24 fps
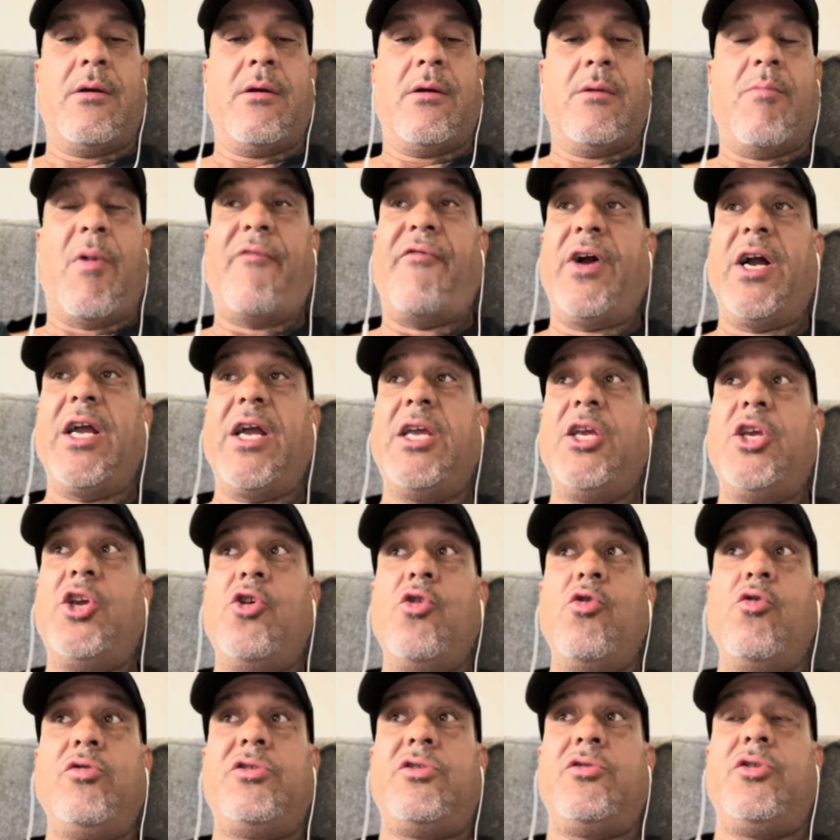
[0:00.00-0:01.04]
Motherfucker,
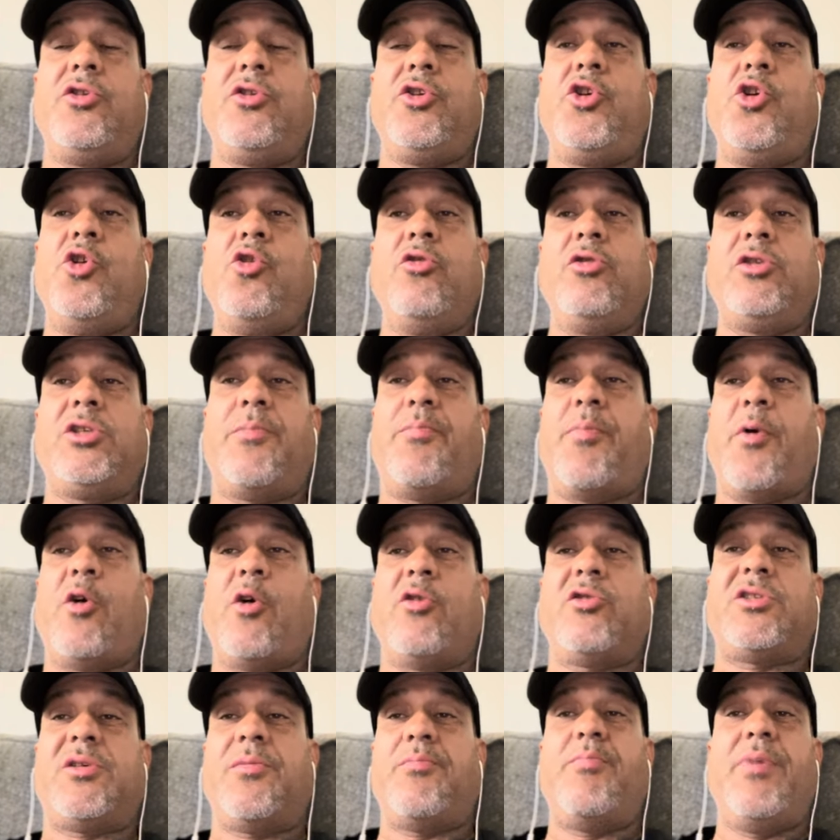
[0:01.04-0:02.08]
you
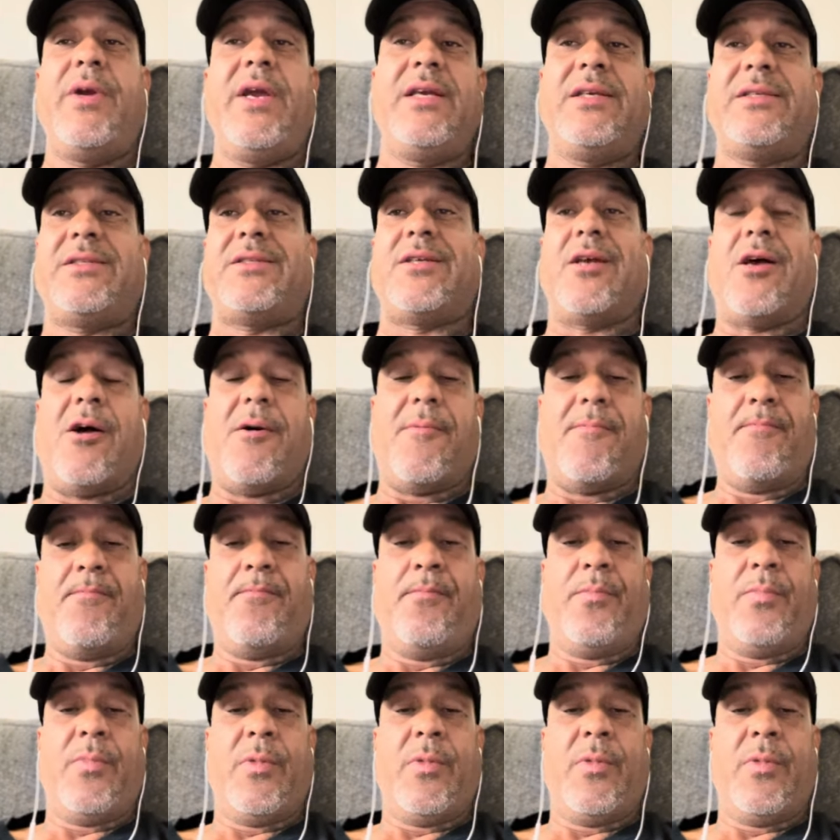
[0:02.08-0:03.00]
supposed to be something.